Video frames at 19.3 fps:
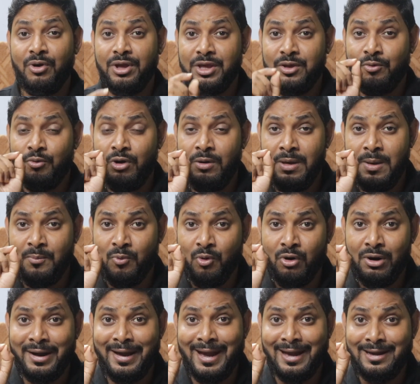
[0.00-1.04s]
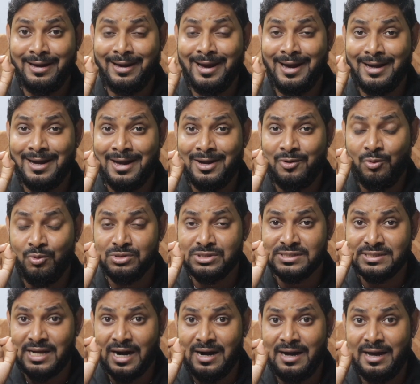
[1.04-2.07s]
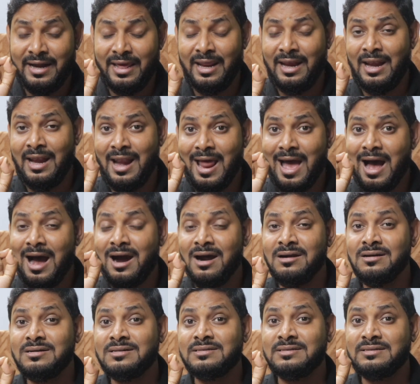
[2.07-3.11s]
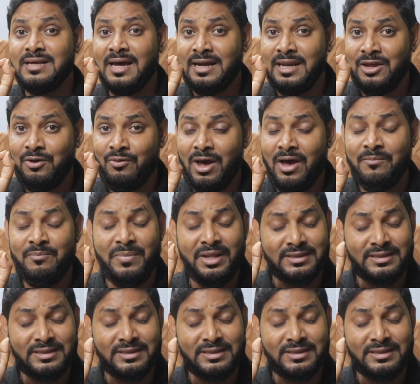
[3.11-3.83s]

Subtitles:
you will be more dedicated to certain arts that you have,